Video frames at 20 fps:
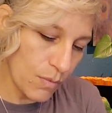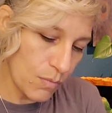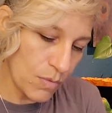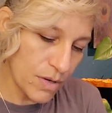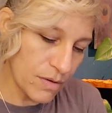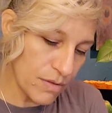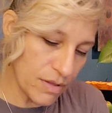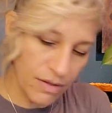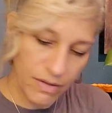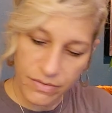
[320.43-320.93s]

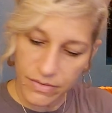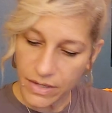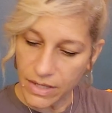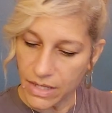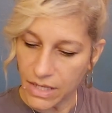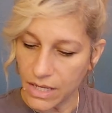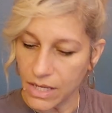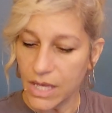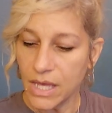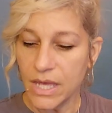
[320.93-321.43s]
What are they
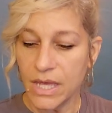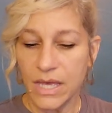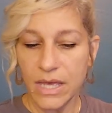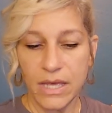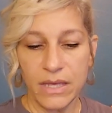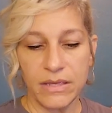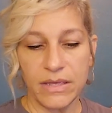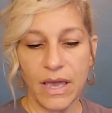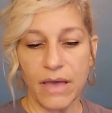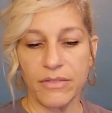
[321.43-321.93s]
thinking?
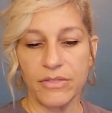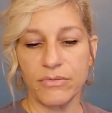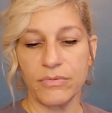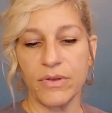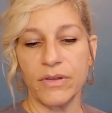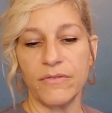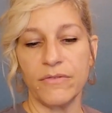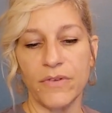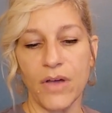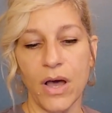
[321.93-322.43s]
Yeah,
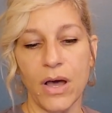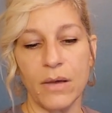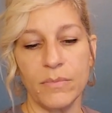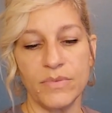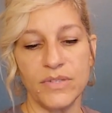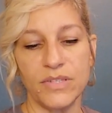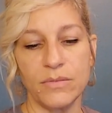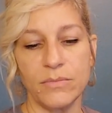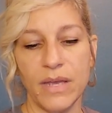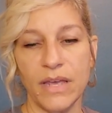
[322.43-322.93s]
Three of
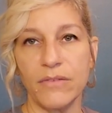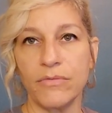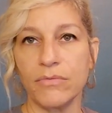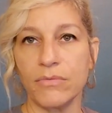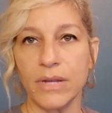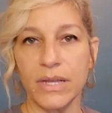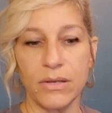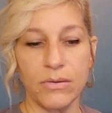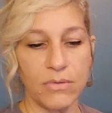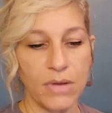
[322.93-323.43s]
Cups. You may have
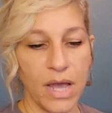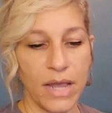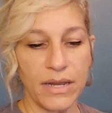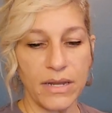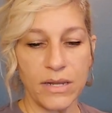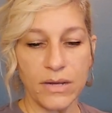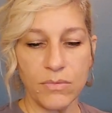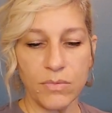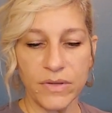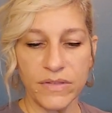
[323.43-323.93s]

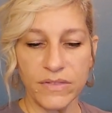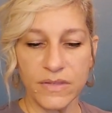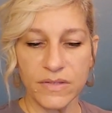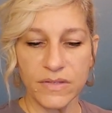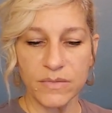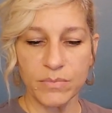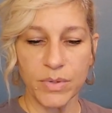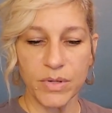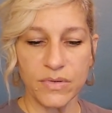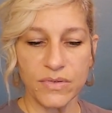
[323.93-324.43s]
reunited with
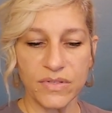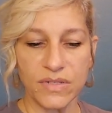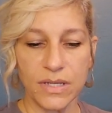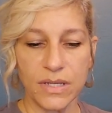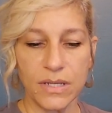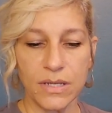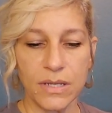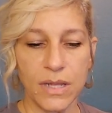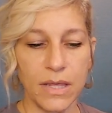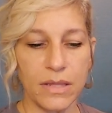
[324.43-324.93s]
this
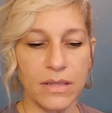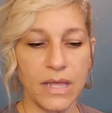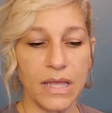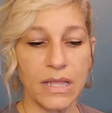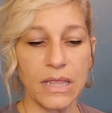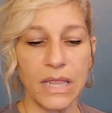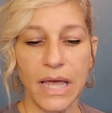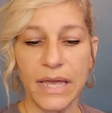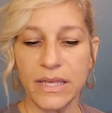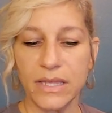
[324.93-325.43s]
person. They
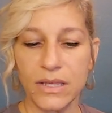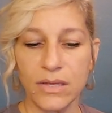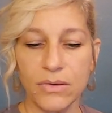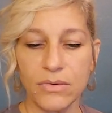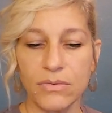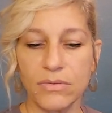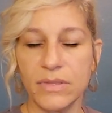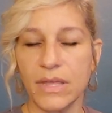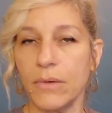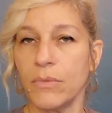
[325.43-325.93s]
like
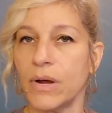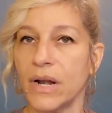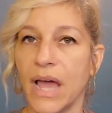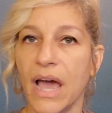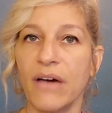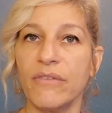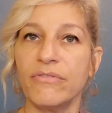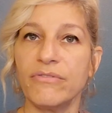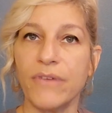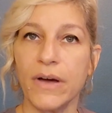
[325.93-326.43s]
you. They want to
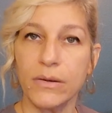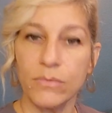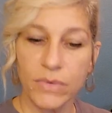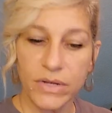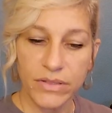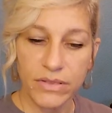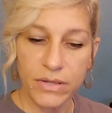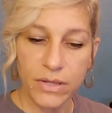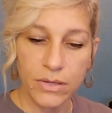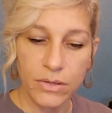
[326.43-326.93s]
have fun
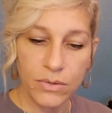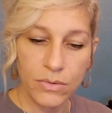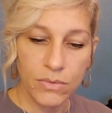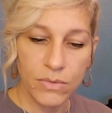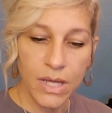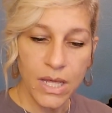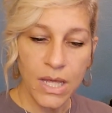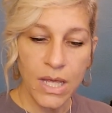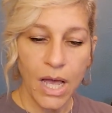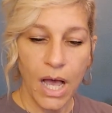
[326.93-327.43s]
with
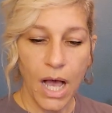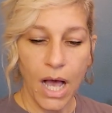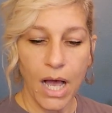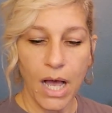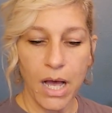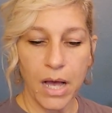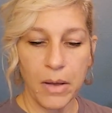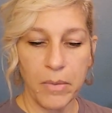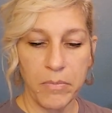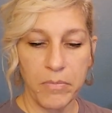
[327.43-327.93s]
you.
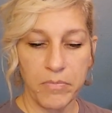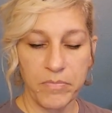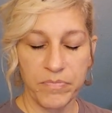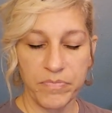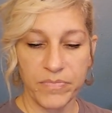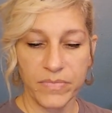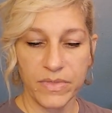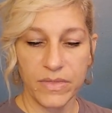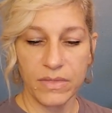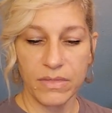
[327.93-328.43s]

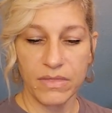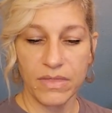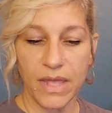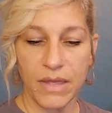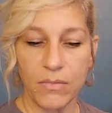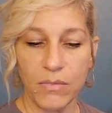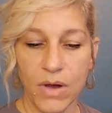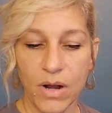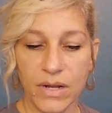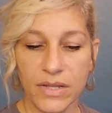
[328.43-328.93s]

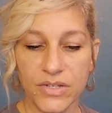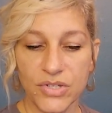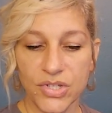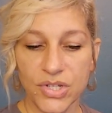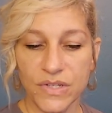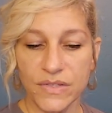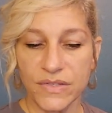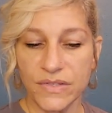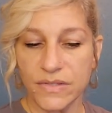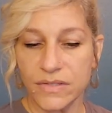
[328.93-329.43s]
They want to
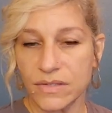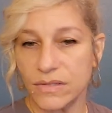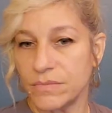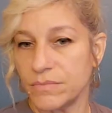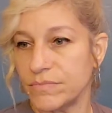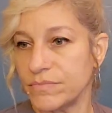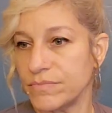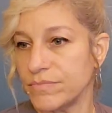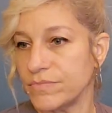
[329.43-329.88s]
just...